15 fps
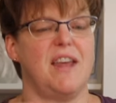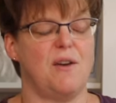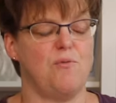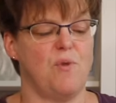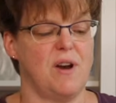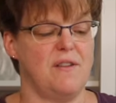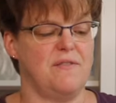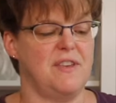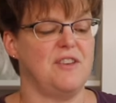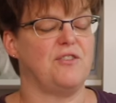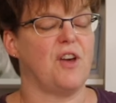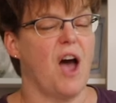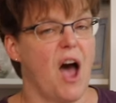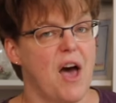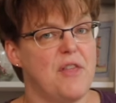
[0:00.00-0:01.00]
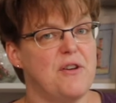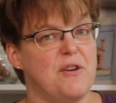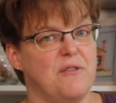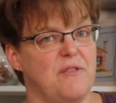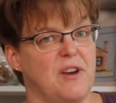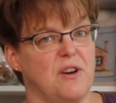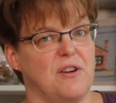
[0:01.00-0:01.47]
in one of these other
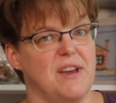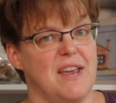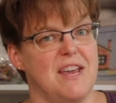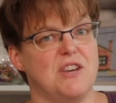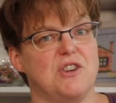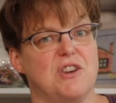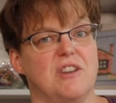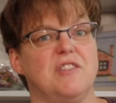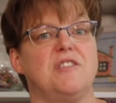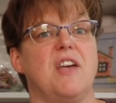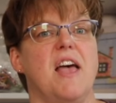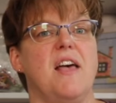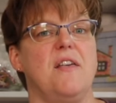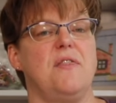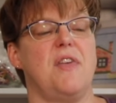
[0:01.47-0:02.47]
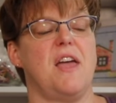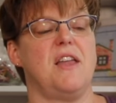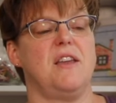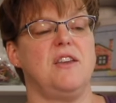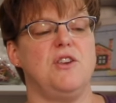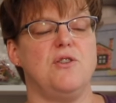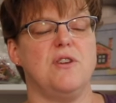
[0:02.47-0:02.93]
variations,
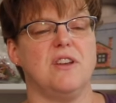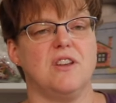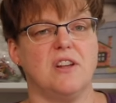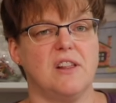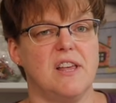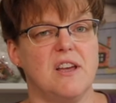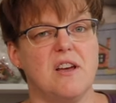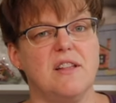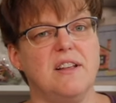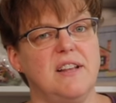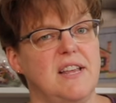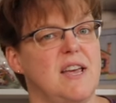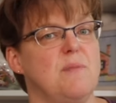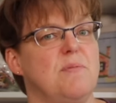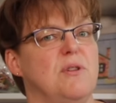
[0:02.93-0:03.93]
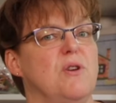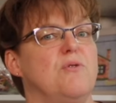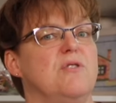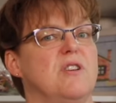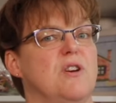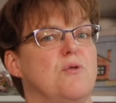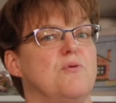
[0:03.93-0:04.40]
then you can click on the link below
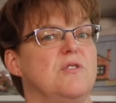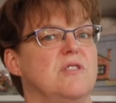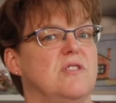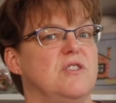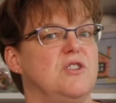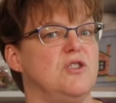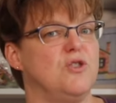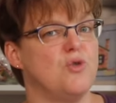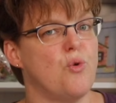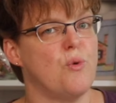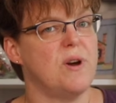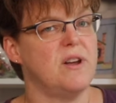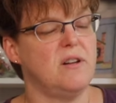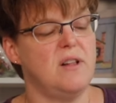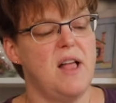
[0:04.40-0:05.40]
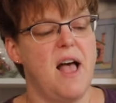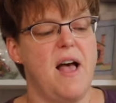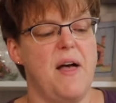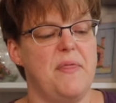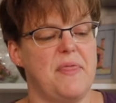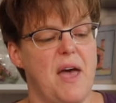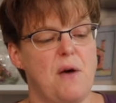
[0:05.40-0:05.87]
to go to the tutorial.
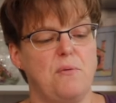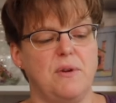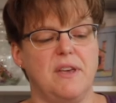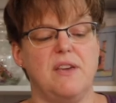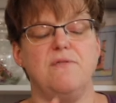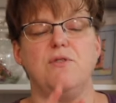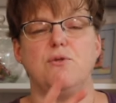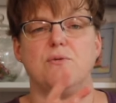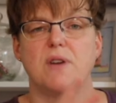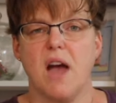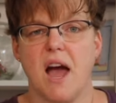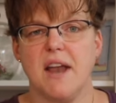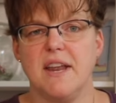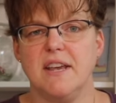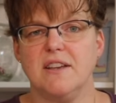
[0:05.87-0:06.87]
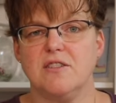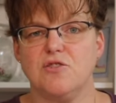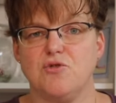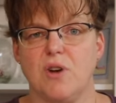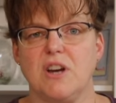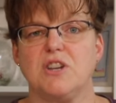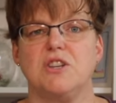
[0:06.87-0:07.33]
That will give you cutting
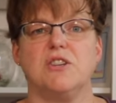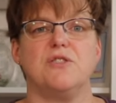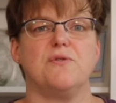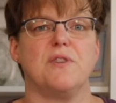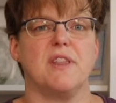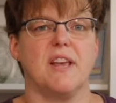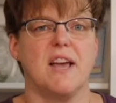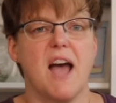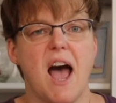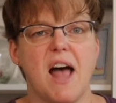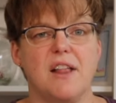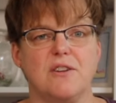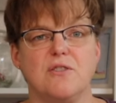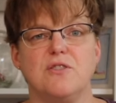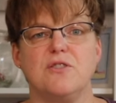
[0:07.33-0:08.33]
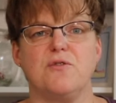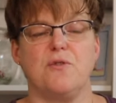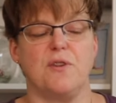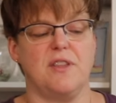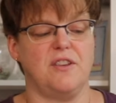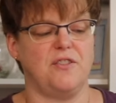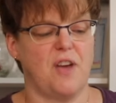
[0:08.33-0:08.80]
instructions for the colors
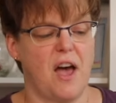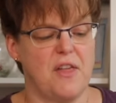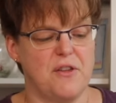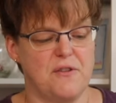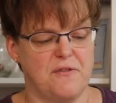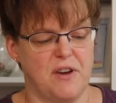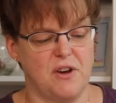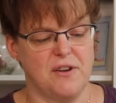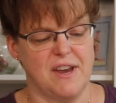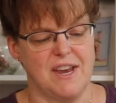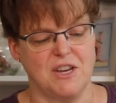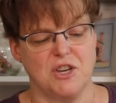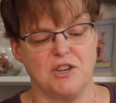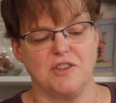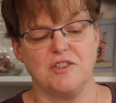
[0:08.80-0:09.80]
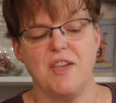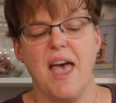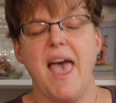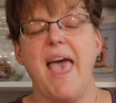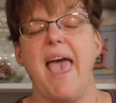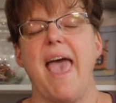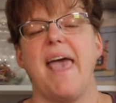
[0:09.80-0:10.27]
for these other variations,
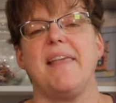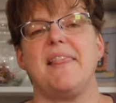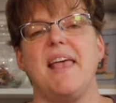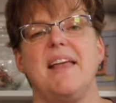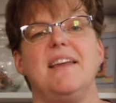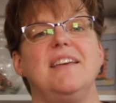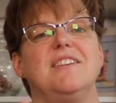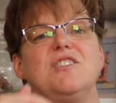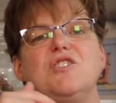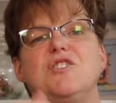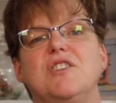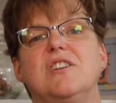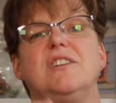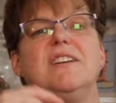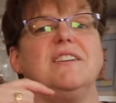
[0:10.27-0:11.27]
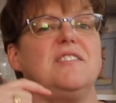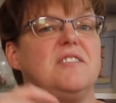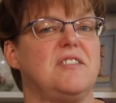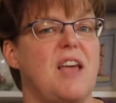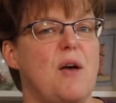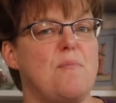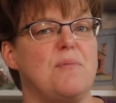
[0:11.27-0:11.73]
and then it's still
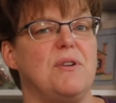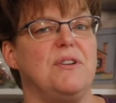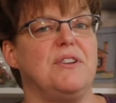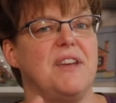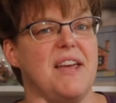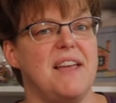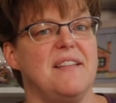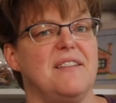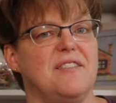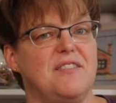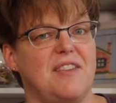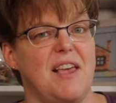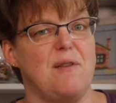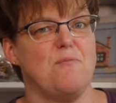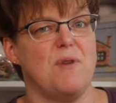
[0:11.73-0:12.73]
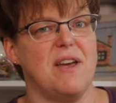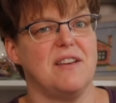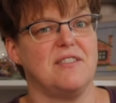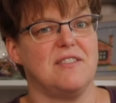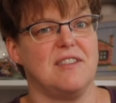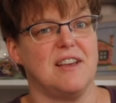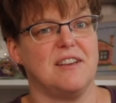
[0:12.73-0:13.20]
assembled in the same way
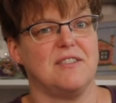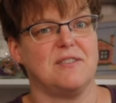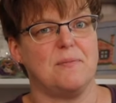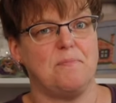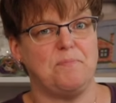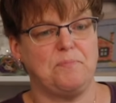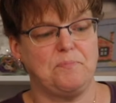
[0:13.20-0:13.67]
as this.